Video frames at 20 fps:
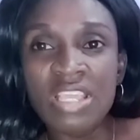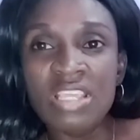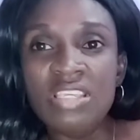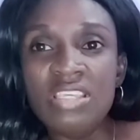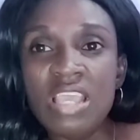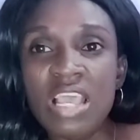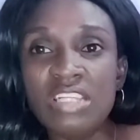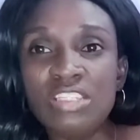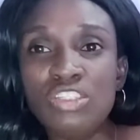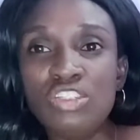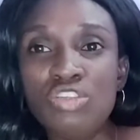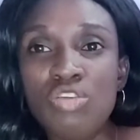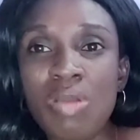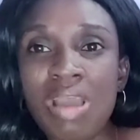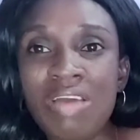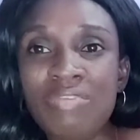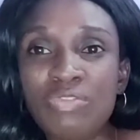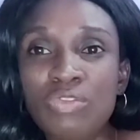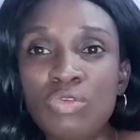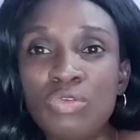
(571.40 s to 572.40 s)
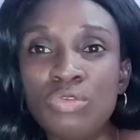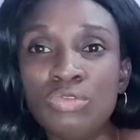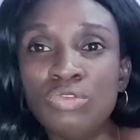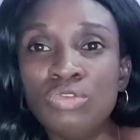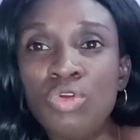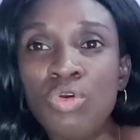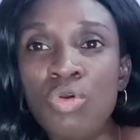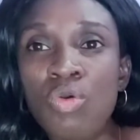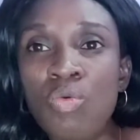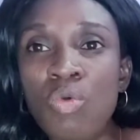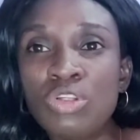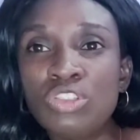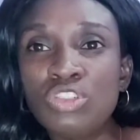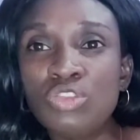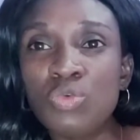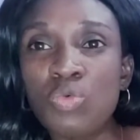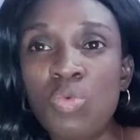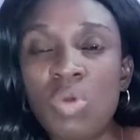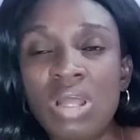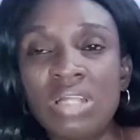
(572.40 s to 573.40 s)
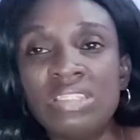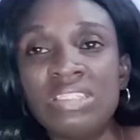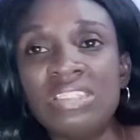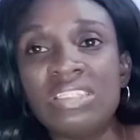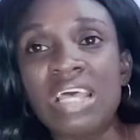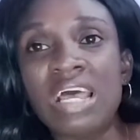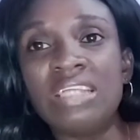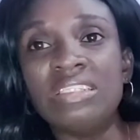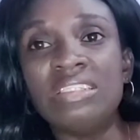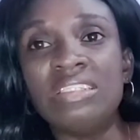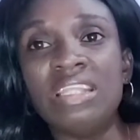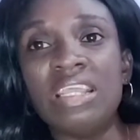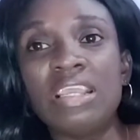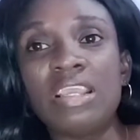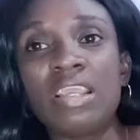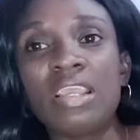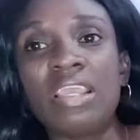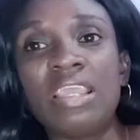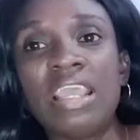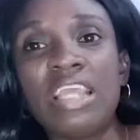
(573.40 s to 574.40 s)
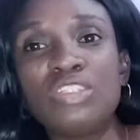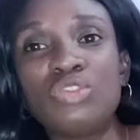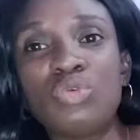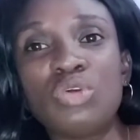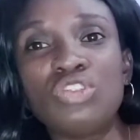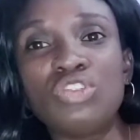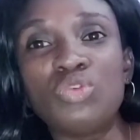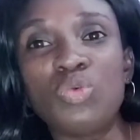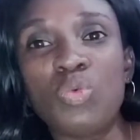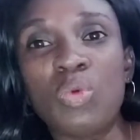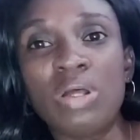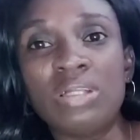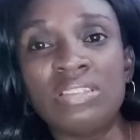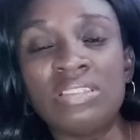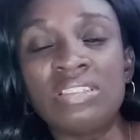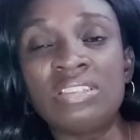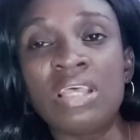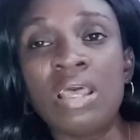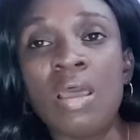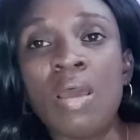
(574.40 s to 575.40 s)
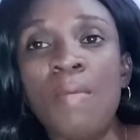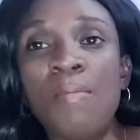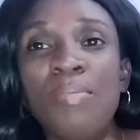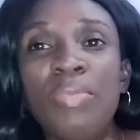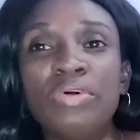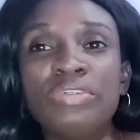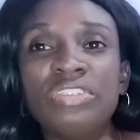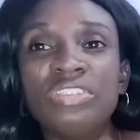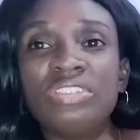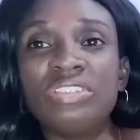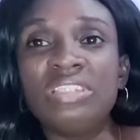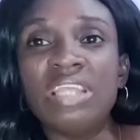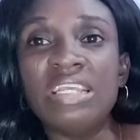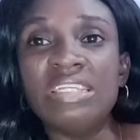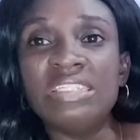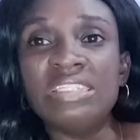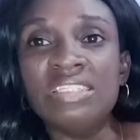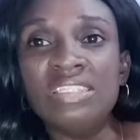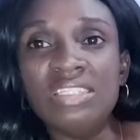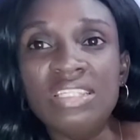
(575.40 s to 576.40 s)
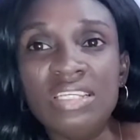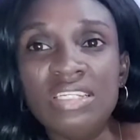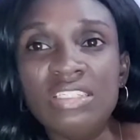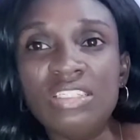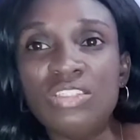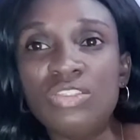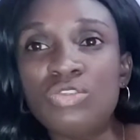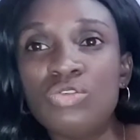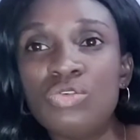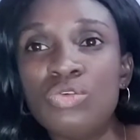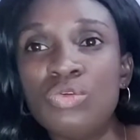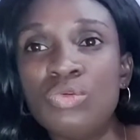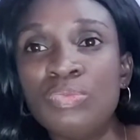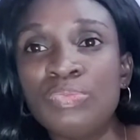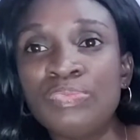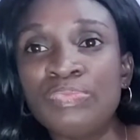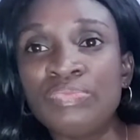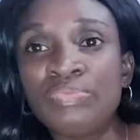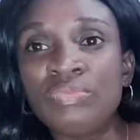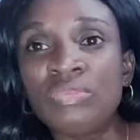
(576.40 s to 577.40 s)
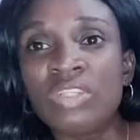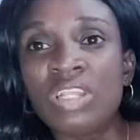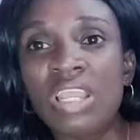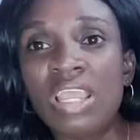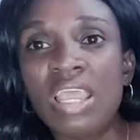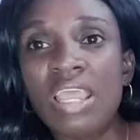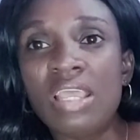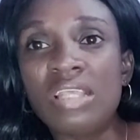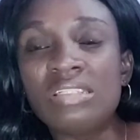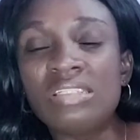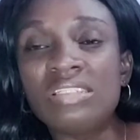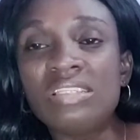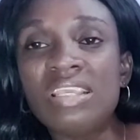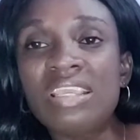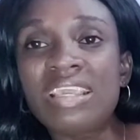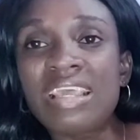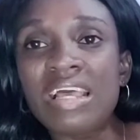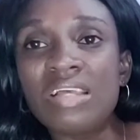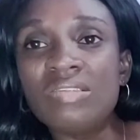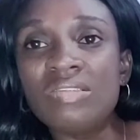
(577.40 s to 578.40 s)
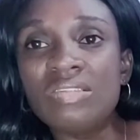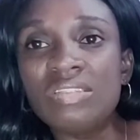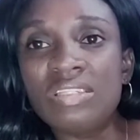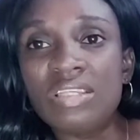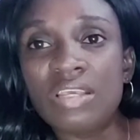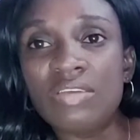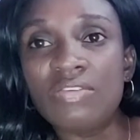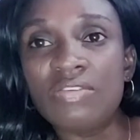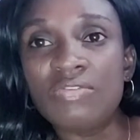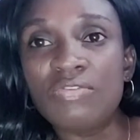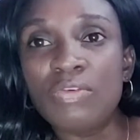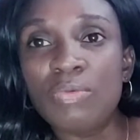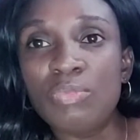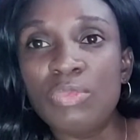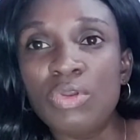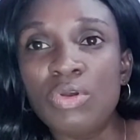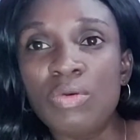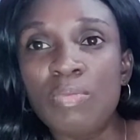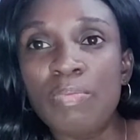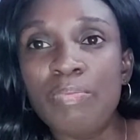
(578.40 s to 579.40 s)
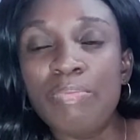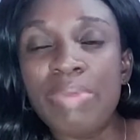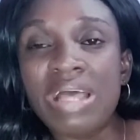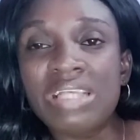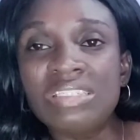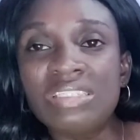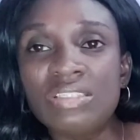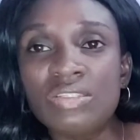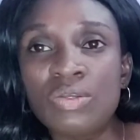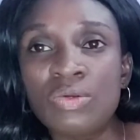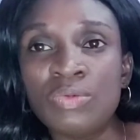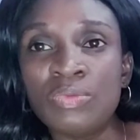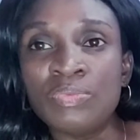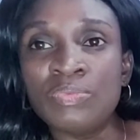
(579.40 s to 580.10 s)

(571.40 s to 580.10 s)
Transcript: Yes, you have to know what you want and get what you want, but there's need to seek counsel from your pastor.